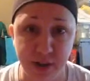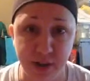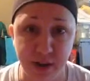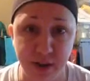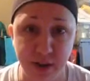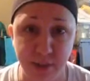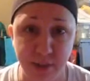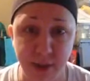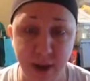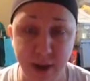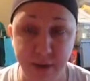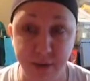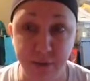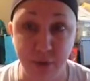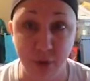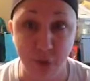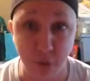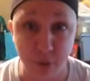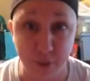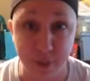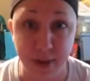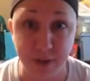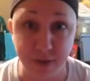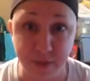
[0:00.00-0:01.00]
I've known
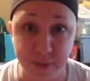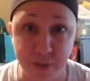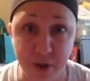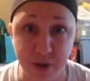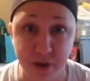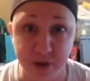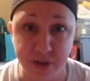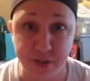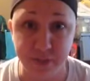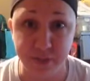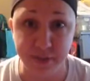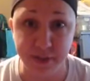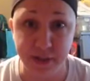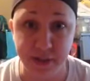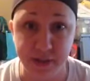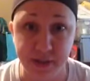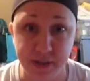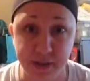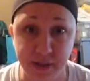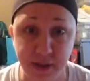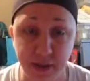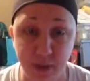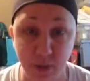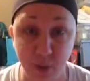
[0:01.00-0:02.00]
about the mark of the
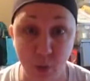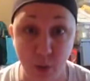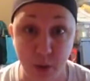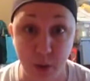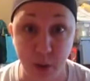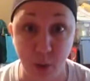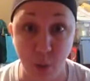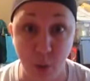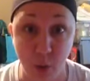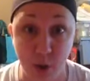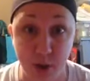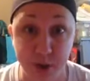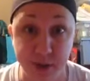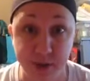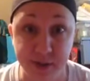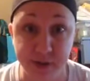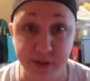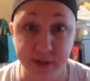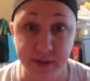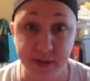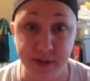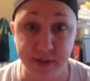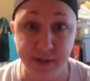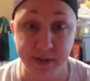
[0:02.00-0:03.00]
beast and what it was
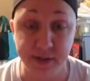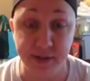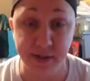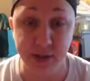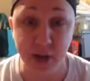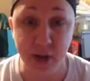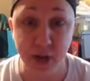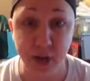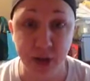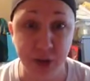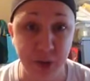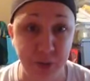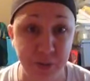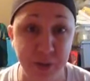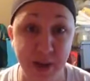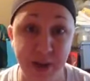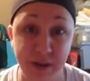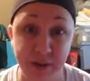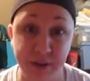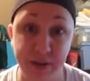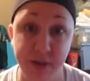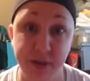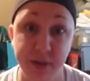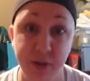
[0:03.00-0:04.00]
since
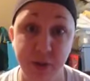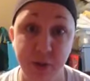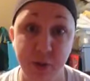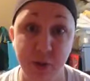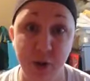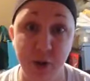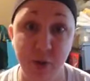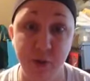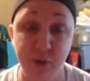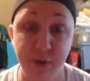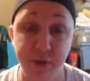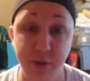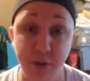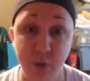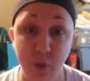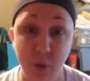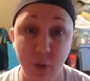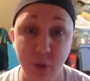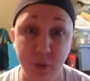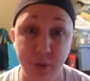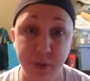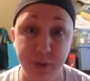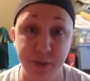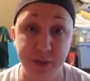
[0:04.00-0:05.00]
2012 when the
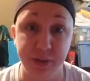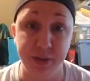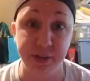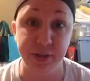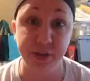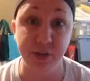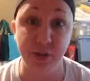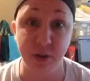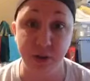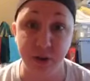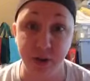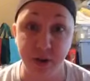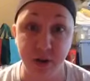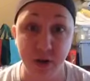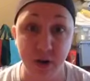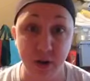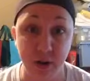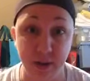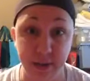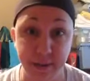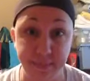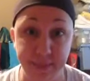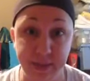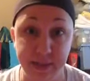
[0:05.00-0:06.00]
Lord really started
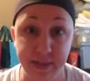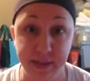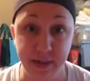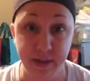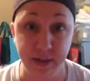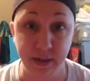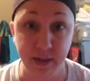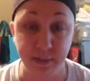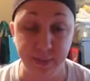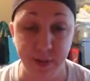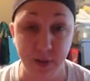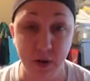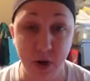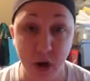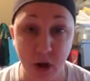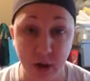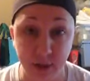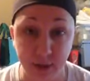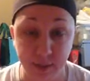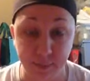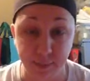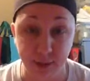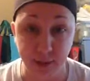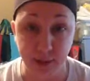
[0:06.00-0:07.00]
calling me to him and
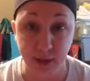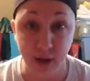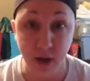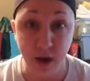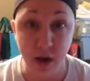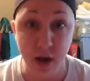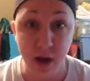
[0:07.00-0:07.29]
calling me